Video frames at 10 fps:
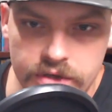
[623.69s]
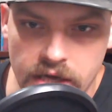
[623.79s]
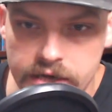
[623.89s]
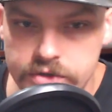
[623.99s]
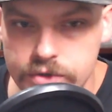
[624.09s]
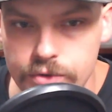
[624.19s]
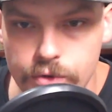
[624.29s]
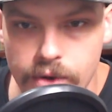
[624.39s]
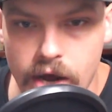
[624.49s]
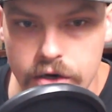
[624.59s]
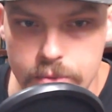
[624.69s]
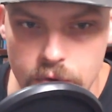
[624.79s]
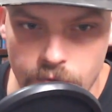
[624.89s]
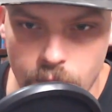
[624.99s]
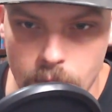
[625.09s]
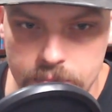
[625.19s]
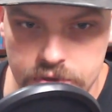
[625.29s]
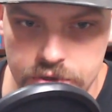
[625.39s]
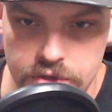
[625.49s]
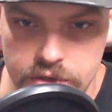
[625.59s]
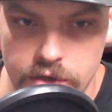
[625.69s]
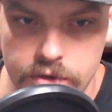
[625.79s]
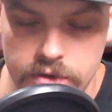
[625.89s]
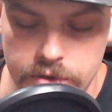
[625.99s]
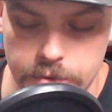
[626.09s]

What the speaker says: to kind of scoot around and move from one position to the other a little